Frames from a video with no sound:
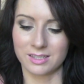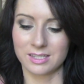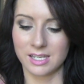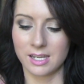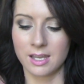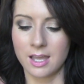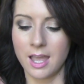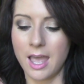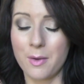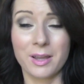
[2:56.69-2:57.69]
and see
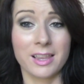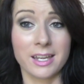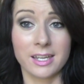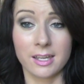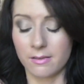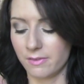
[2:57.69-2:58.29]
how I like it.